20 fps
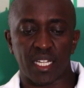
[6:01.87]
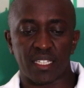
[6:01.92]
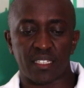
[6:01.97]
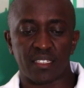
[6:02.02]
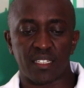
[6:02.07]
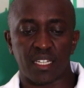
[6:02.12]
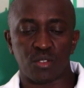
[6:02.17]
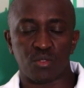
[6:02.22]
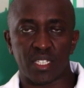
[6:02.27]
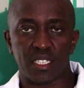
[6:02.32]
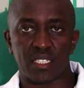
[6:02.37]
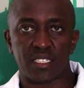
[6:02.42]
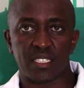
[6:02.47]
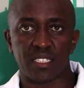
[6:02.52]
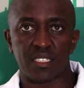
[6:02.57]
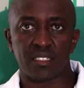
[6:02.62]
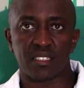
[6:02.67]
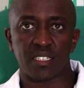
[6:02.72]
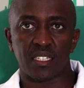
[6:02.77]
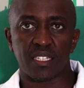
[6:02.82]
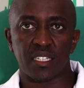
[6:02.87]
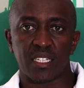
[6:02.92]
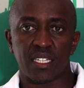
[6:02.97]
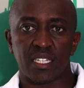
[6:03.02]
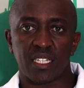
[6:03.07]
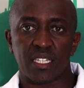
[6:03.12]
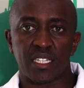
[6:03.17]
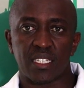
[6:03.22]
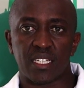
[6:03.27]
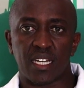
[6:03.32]
like diuretics.
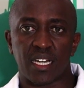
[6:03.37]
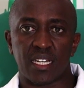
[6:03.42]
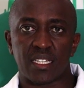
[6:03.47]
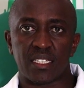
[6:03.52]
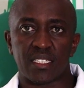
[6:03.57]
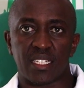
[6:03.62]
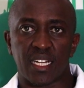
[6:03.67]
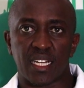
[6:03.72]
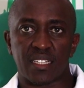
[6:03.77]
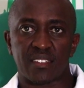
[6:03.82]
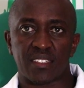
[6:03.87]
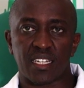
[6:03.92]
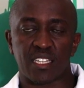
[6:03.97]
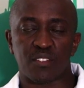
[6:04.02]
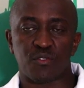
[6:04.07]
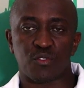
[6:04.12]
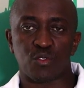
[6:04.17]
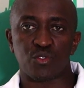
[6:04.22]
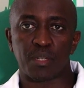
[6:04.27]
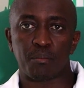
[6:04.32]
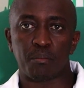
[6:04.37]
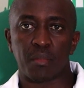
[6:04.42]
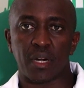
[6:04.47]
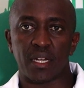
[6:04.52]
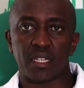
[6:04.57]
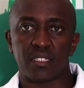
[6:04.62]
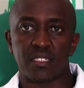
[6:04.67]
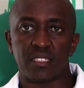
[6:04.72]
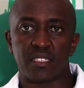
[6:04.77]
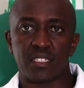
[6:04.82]
The drugs like
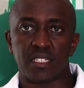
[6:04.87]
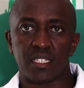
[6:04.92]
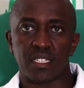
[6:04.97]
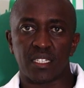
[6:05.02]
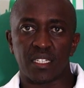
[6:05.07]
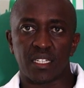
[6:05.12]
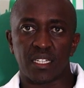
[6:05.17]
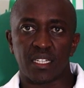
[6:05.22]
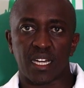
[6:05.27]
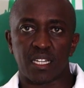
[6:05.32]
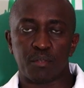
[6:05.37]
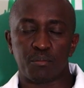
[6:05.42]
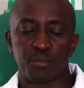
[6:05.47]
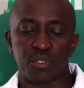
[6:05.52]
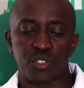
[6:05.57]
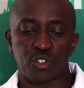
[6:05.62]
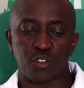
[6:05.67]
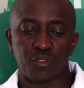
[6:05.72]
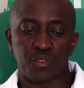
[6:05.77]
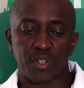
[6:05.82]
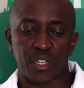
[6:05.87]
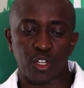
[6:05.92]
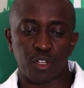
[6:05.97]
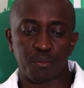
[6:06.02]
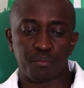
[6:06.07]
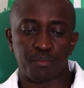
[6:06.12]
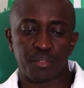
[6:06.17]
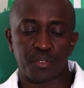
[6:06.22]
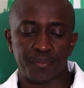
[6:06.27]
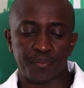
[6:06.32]
furosemide can be of
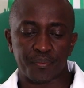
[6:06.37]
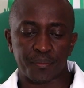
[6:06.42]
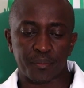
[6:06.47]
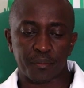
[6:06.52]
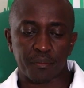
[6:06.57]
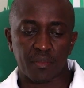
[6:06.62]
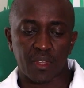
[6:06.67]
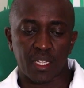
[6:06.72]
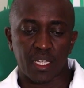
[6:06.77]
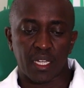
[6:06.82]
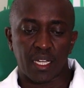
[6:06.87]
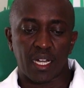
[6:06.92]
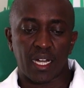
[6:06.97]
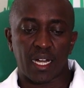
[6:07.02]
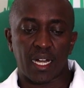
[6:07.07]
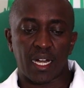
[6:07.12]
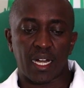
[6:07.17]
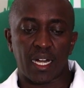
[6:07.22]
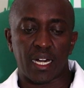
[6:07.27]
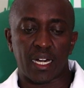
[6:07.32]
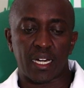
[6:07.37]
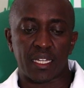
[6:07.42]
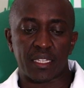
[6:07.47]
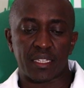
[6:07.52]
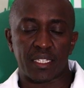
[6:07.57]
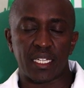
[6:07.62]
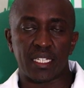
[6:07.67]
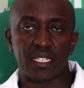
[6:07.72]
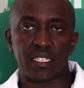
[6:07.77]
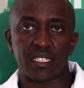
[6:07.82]
help.
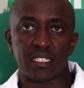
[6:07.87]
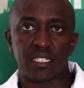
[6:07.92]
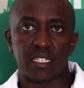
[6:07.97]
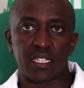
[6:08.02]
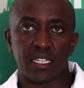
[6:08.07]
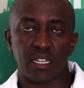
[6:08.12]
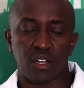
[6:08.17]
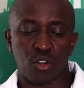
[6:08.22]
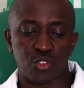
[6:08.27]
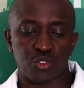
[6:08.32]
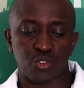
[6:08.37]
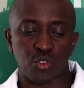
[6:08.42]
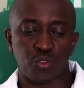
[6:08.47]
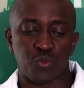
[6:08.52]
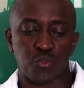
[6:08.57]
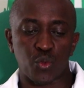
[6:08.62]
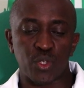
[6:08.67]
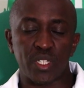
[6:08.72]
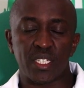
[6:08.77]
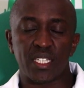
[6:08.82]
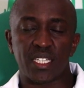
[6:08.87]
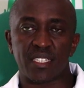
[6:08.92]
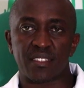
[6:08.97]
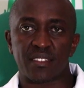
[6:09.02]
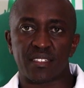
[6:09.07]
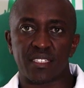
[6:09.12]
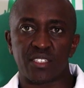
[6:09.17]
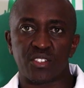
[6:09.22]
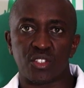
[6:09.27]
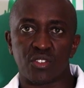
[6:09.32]
Then also fluid
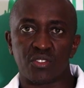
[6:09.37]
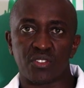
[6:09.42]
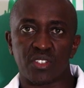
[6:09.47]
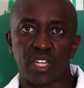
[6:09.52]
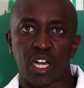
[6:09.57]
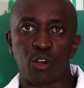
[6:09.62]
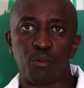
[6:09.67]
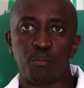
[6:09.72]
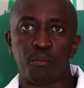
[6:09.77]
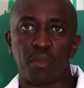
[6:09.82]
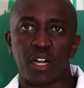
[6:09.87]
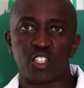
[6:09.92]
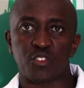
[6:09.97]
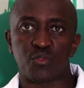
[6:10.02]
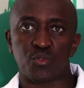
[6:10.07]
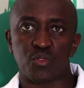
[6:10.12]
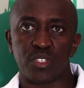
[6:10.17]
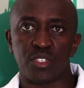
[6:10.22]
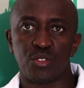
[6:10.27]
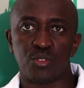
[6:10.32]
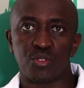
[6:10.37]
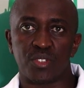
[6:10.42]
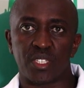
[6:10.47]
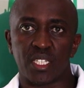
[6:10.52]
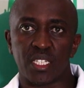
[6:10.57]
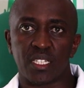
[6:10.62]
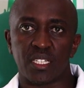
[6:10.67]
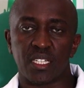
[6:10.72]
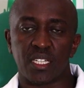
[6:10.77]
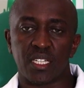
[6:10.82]
restrictions, how much fluid
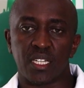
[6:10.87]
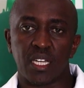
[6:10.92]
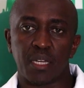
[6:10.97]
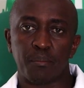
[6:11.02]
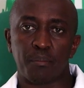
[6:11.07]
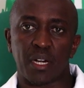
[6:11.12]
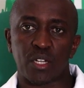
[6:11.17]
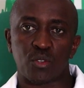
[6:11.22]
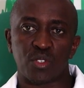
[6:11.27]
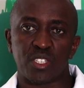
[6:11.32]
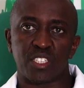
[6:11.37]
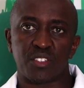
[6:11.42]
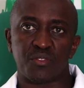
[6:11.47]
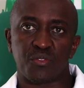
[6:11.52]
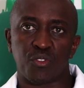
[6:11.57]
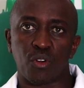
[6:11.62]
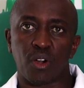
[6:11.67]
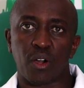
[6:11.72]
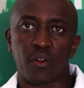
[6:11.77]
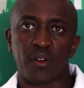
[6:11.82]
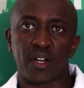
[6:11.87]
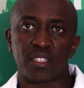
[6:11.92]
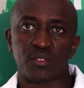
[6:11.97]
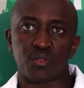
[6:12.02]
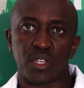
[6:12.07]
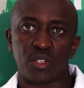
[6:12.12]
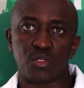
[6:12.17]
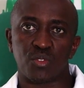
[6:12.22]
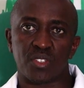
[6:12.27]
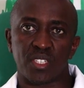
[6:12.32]
you take per 24 hours,
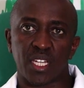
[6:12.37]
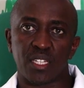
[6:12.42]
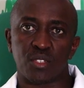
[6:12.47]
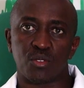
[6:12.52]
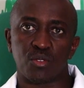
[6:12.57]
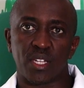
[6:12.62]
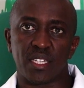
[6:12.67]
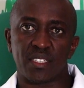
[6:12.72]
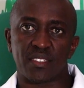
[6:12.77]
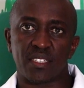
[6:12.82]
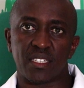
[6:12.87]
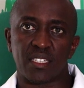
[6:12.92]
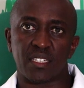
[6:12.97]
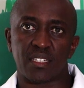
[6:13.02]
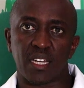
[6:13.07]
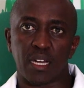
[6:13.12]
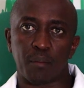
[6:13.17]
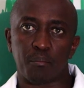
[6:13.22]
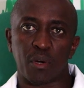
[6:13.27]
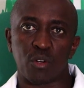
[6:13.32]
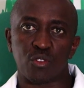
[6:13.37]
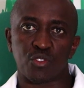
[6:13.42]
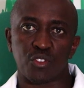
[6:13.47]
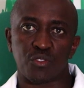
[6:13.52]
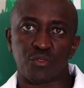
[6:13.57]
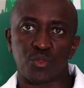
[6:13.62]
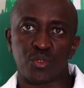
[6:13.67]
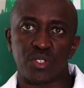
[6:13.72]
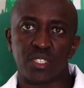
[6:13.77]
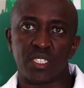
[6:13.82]
where you try to lessen the amount
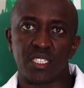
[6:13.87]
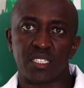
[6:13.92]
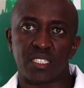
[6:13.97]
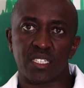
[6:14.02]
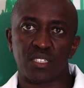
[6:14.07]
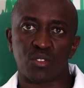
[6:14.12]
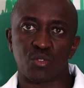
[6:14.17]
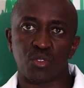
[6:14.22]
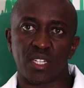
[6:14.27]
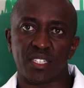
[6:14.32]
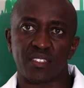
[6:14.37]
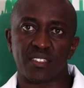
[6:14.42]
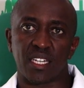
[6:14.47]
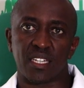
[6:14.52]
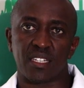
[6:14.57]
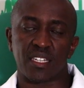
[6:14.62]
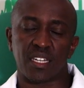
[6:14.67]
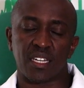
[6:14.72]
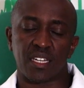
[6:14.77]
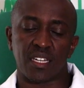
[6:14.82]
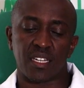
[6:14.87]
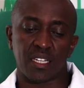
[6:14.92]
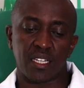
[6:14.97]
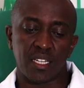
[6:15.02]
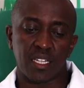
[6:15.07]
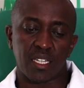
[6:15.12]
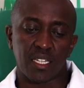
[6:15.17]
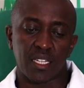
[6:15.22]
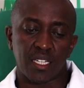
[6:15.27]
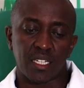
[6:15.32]
of fluid you take to less
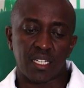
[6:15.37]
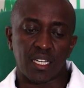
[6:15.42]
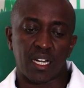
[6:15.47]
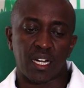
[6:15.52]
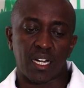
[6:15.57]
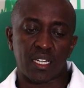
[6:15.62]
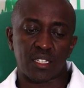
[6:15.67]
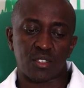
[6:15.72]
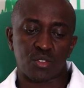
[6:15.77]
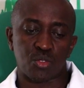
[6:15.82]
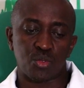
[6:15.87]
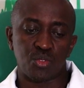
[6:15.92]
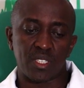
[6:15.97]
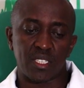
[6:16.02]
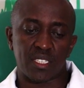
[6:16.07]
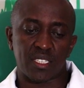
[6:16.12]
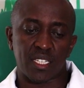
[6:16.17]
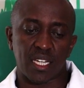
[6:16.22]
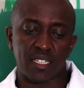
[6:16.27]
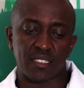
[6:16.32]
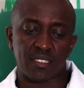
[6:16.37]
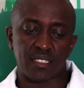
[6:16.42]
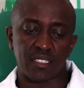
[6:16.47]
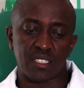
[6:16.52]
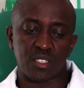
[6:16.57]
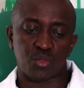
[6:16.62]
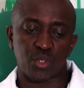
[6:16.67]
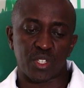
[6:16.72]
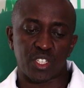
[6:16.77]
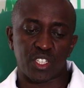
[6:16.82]
than 2 liters
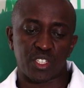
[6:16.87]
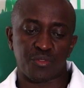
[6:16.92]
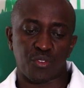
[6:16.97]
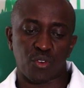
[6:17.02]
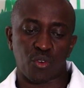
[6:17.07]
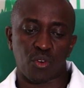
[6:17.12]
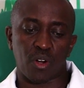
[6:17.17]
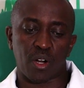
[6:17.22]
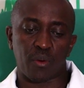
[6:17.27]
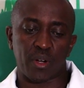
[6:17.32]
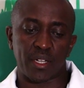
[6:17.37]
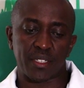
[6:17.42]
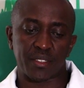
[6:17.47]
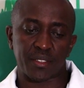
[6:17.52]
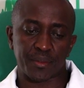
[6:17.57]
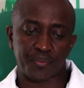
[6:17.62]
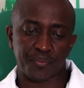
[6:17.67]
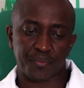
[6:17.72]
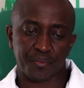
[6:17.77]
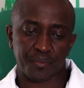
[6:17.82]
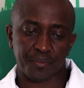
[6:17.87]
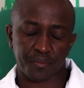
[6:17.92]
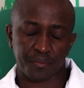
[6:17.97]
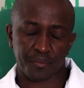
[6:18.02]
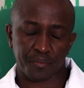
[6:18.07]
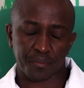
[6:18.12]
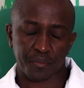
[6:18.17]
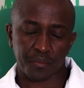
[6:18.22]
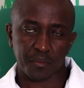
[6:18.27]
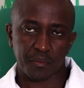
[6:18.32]
in 24 hours.
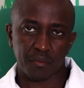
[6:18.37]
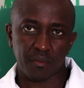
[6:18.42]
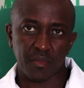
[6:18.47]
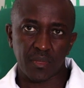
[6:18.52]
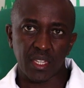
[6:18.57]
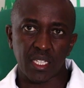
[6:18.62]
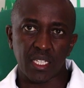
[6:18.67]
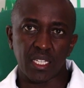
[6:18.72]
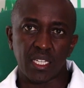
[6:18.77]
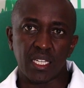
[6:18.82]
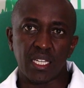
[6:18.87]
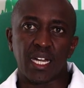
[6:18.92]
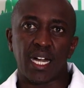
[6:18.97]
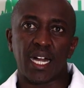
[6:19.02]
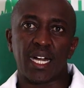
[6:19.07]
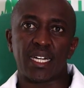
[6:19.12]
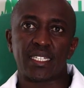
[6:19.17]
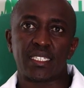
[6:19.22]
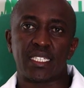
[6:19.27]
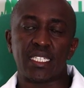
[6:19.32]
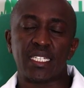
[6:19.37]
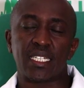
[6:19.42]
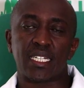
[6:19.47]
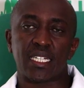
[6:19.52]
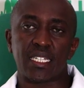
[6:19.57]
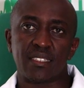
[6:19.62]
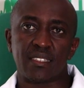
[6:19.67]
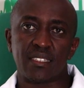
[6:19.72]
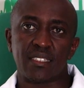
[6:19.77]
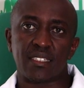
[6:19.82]
A
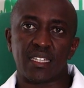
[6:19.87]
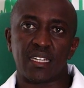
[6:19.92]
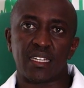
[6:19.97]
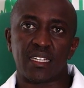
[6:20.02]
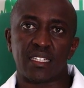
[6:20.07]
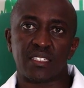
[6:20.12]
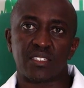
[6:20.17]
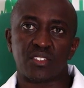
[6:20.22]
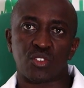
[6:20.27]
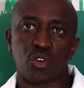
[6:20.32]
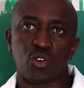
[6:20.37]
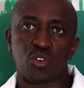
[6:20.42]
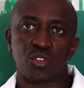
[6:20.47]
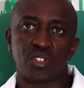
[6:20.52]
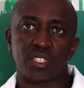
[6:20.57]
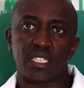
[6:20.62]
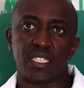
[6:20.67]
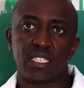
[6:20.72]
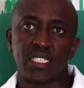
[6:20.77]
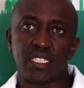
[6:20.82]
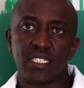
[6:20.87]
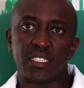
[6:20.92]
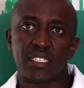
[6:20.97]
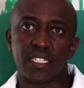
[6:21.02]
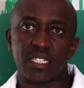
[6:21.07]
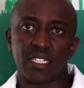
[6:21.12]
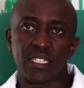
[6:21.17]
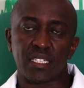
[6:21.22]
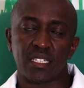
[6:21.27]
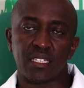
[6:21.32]
decrease in the salt
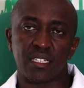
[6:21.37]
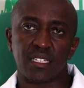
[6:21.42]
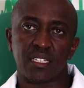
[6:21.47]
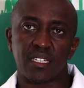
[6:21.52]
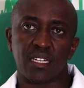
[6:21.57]
intake,